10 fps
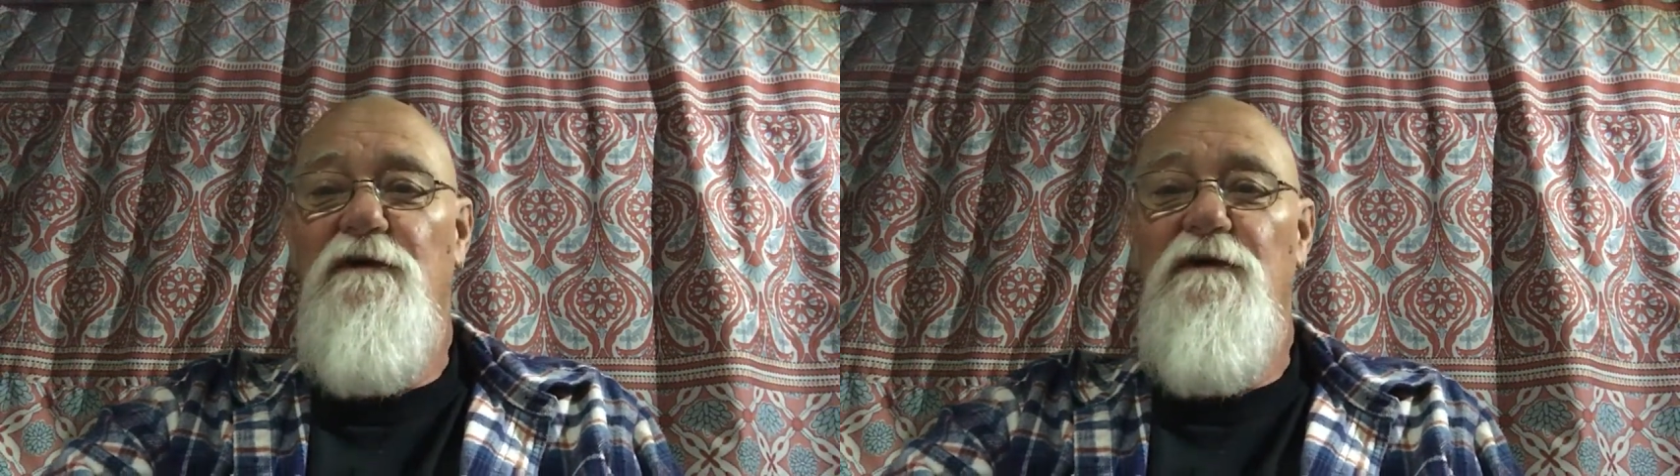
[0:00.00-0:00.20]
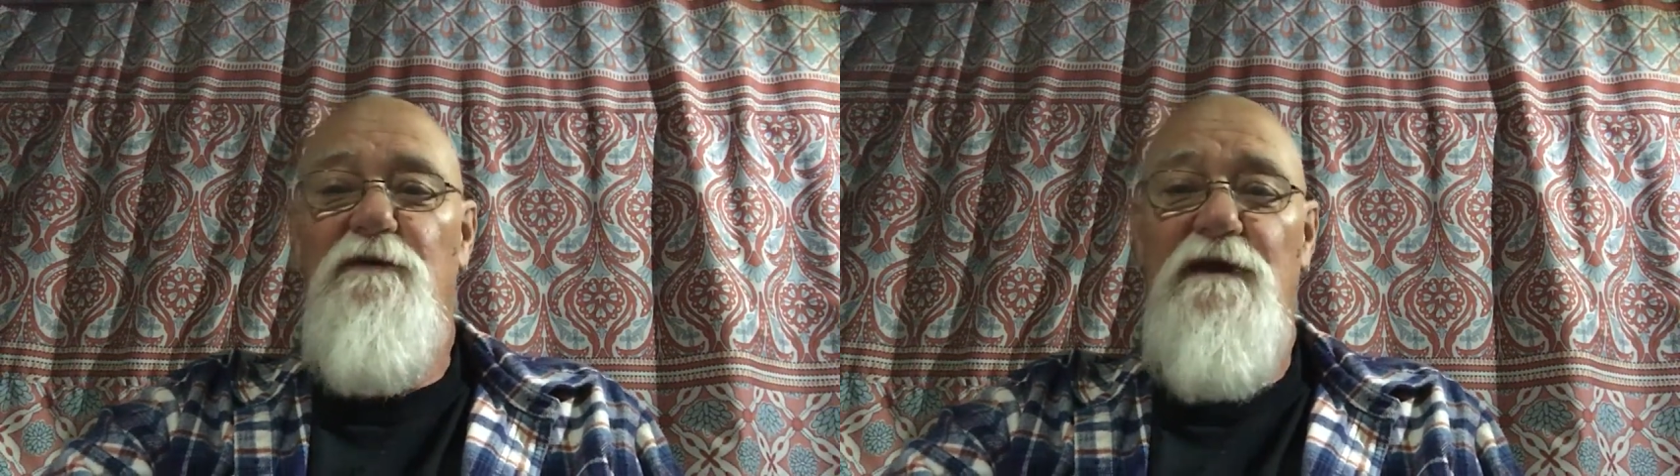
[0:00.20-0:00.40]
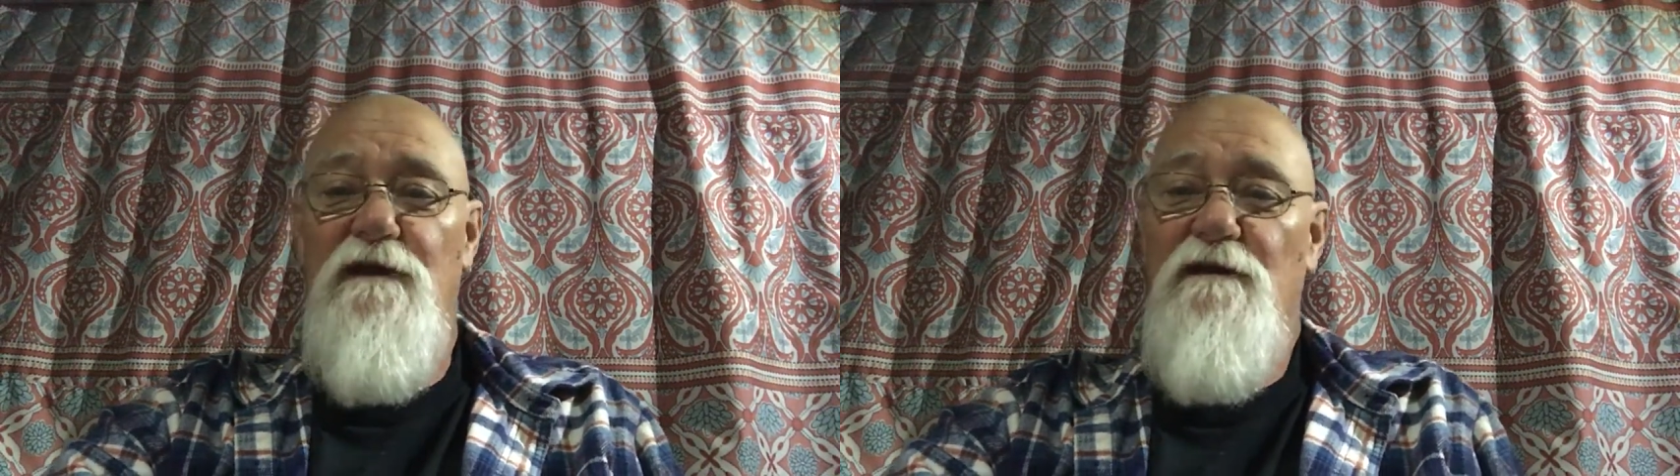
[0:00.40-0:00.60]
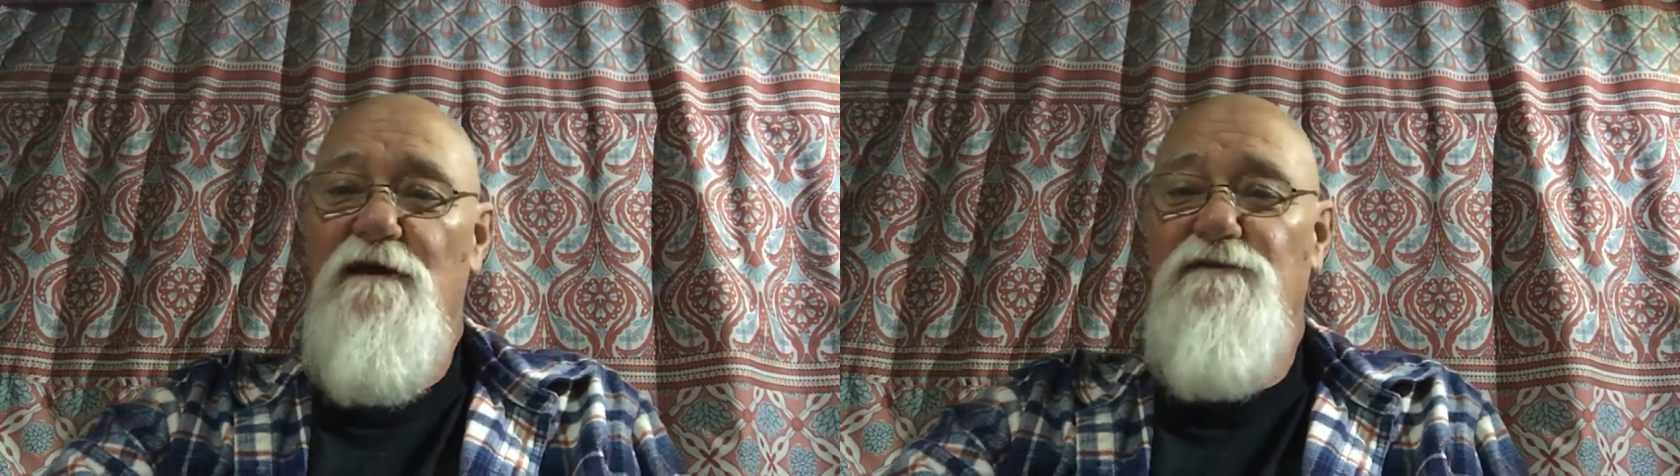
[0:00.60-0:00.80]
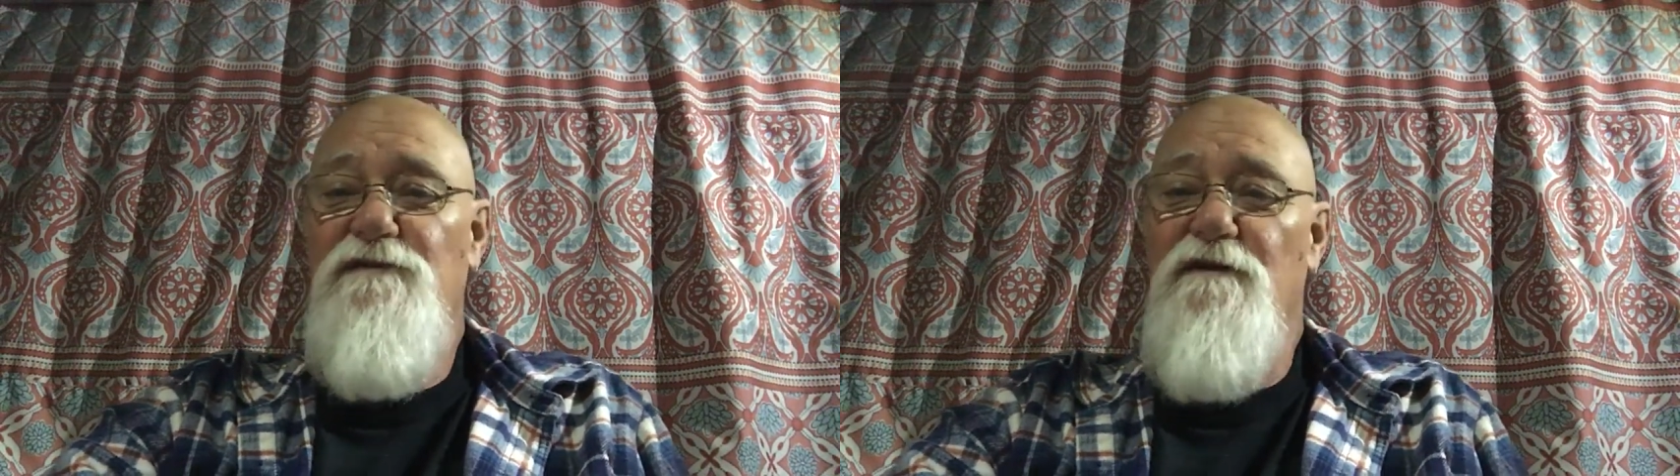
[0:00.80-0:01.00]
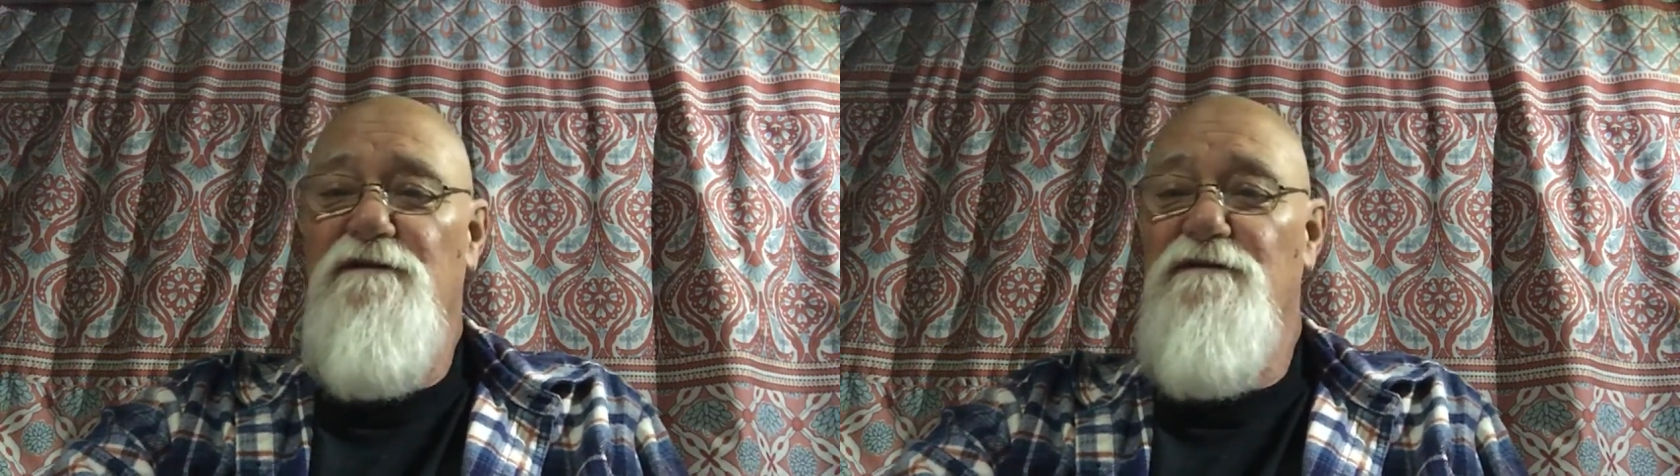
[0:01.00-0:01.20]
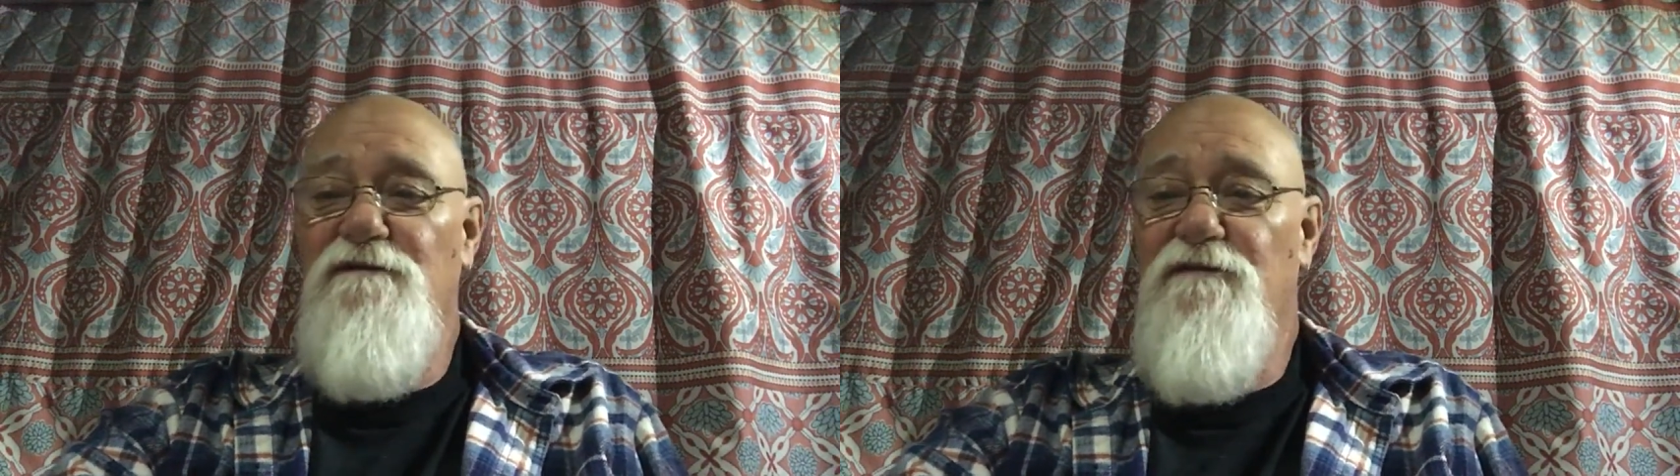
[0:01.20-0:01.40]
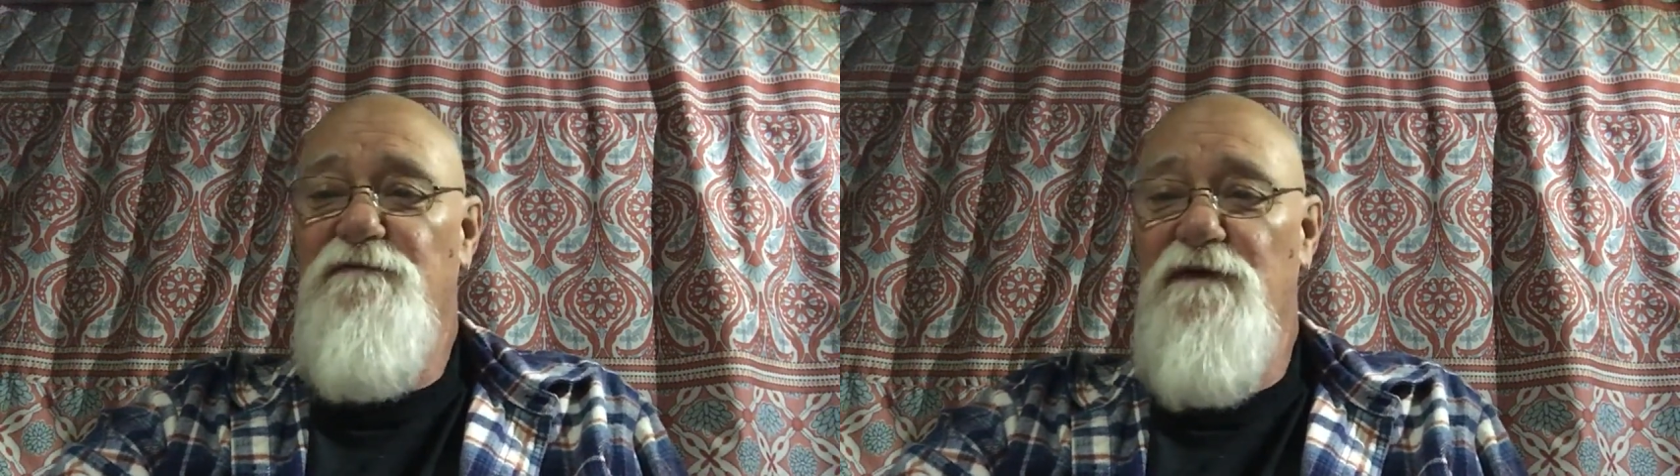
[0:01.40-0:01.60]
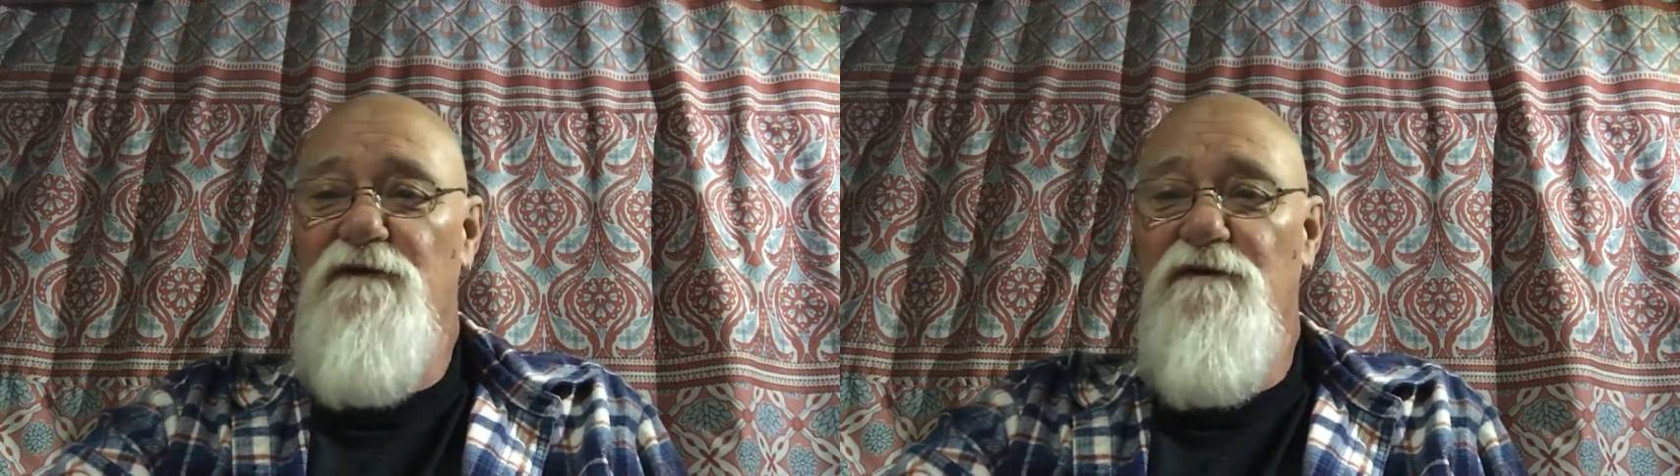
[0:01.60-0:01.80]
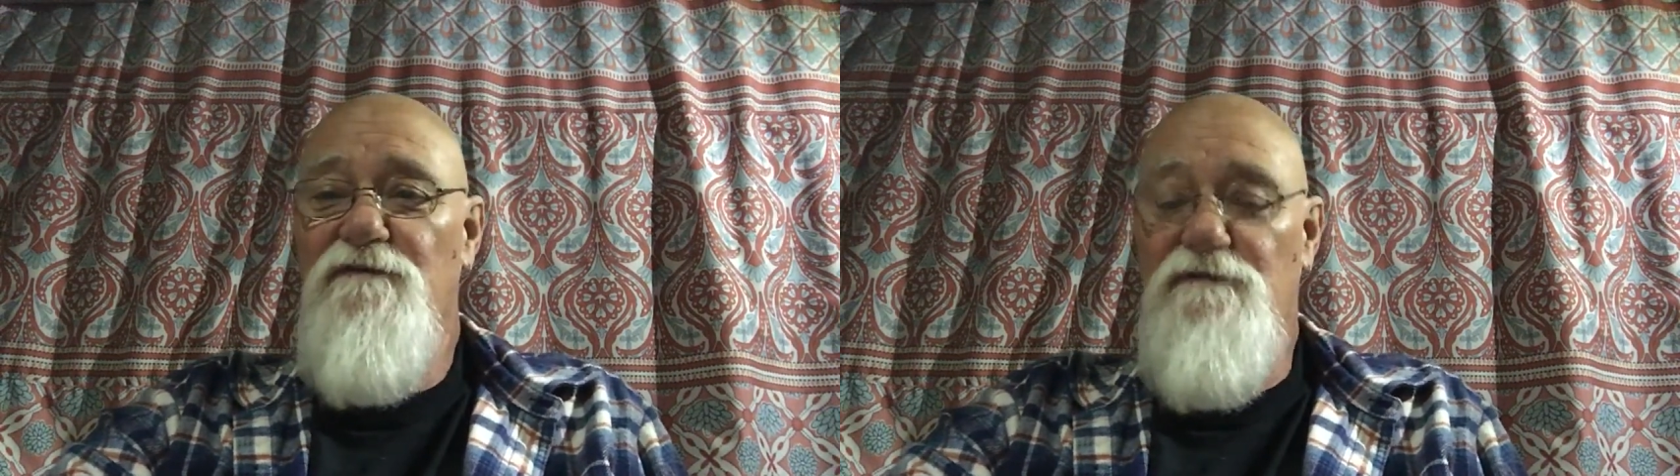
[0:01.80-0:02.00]
We got lights on and stuff
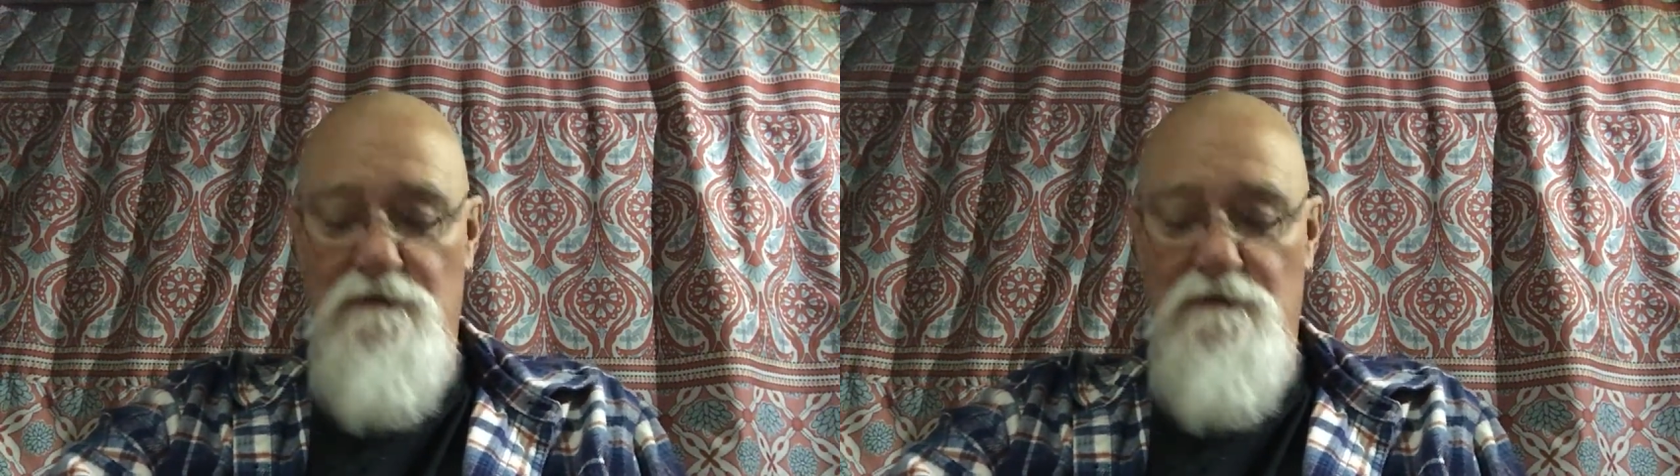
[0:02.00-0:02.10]
because